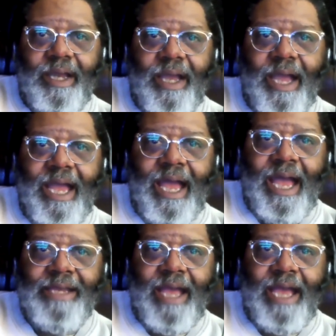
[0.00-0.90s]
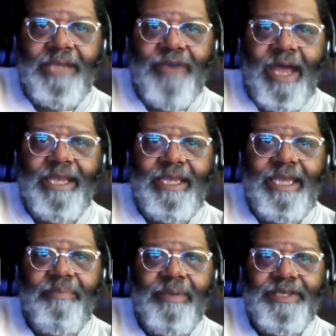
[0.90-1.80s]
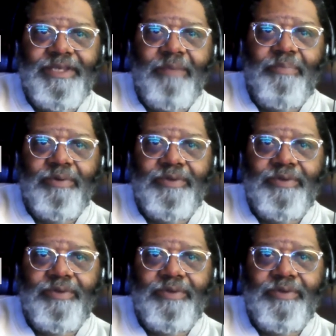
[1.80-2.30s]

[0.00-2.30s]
I, I, I try to keep it simple.